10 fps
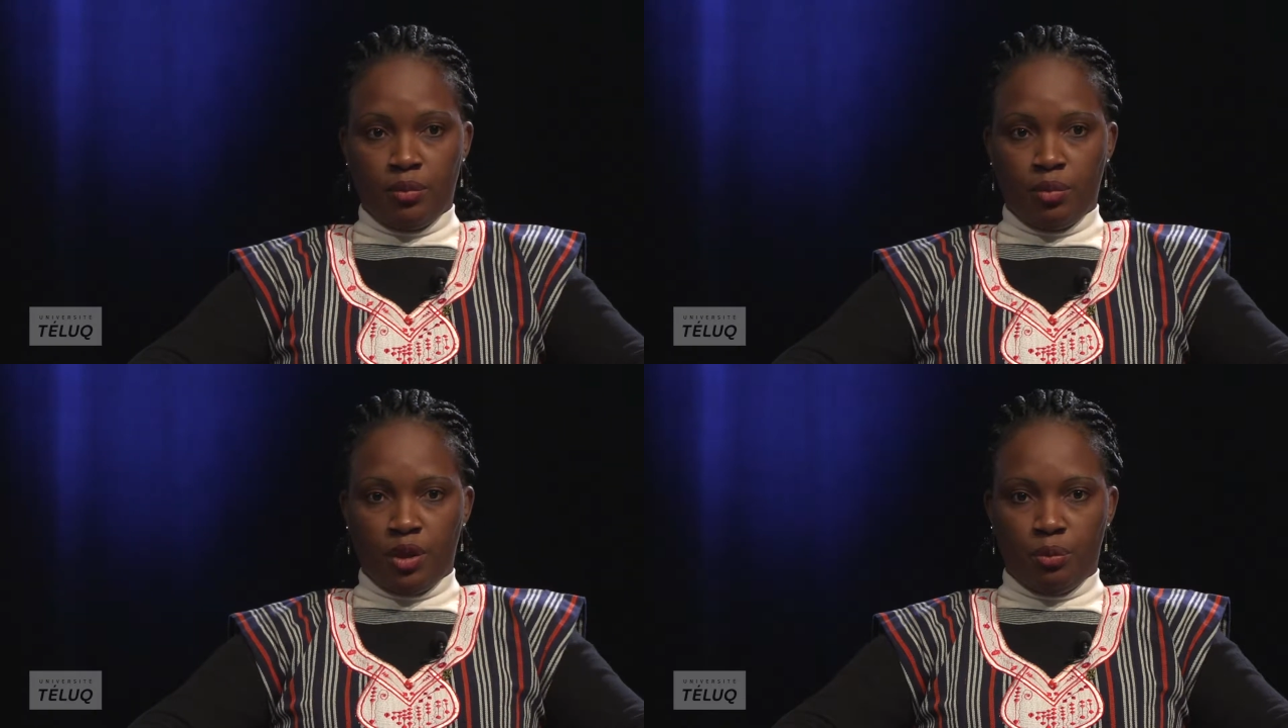
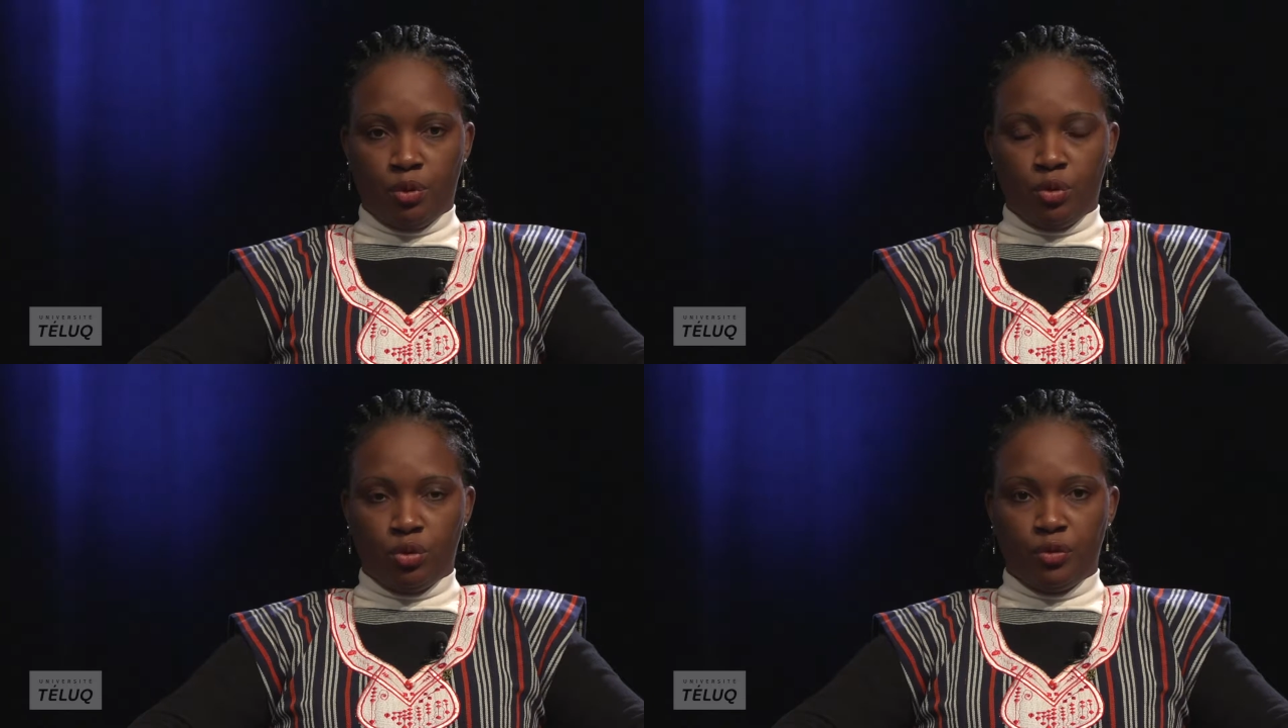
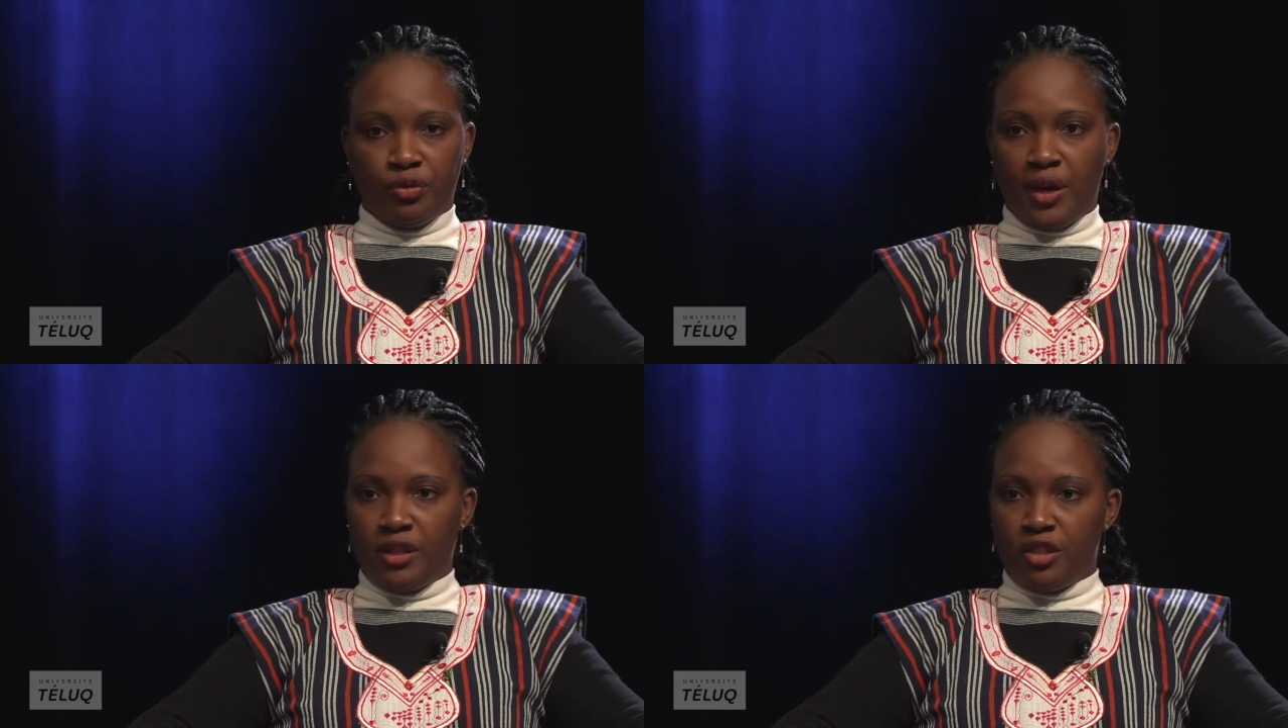People
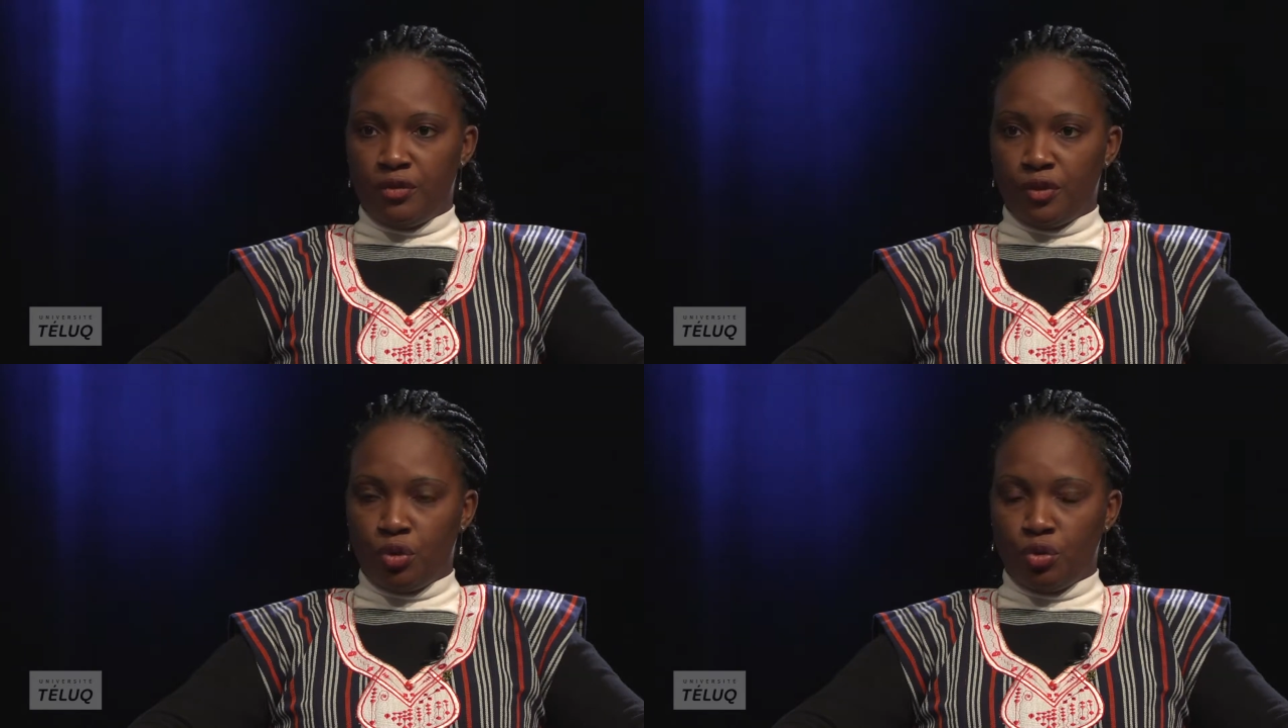find it
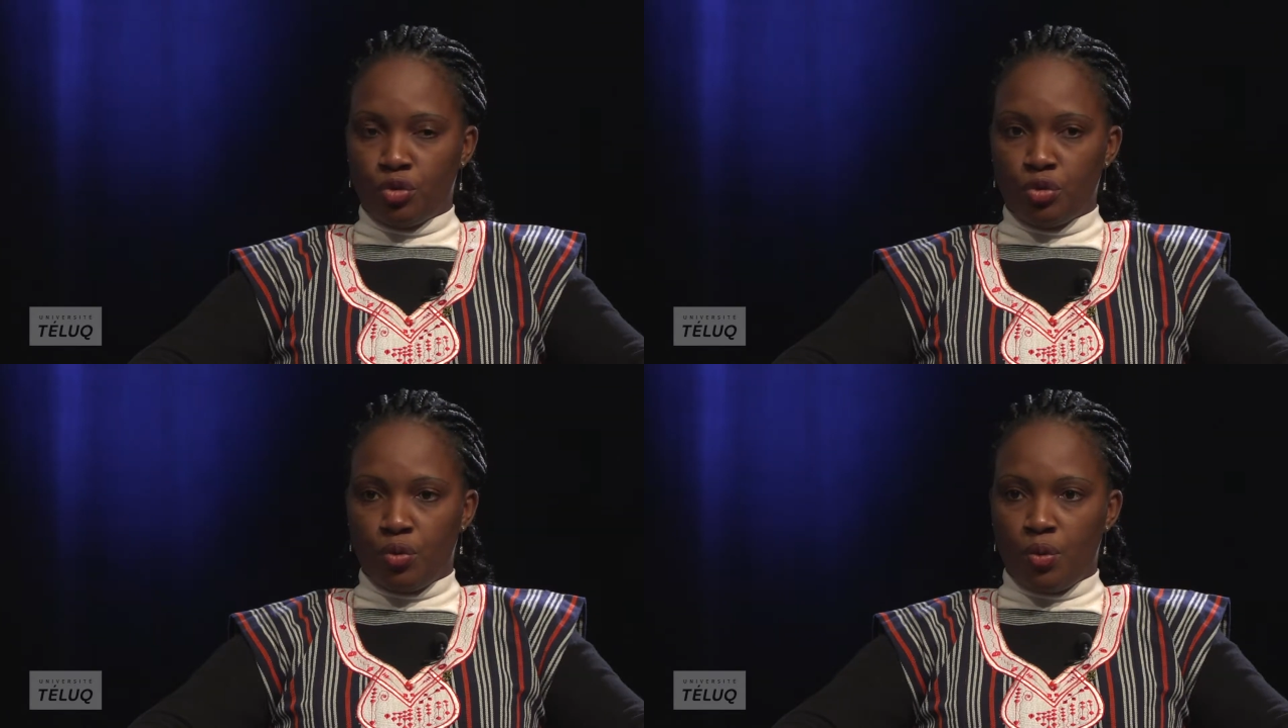
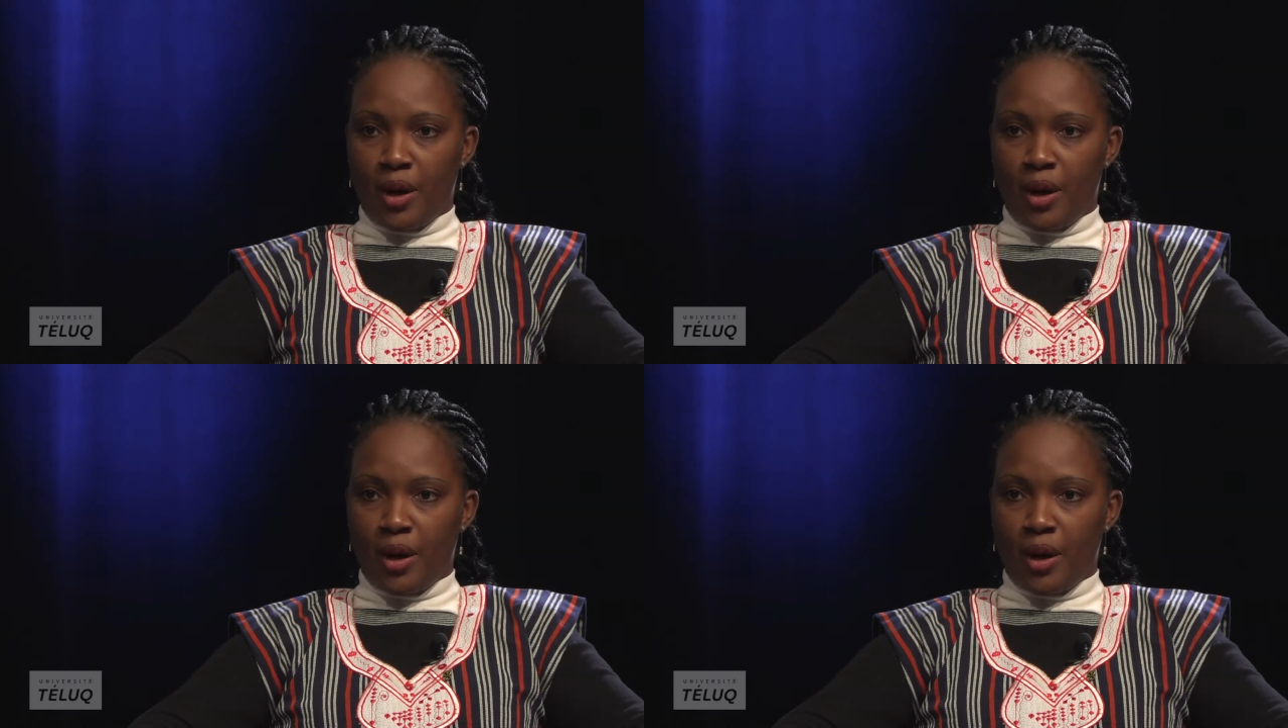difficult to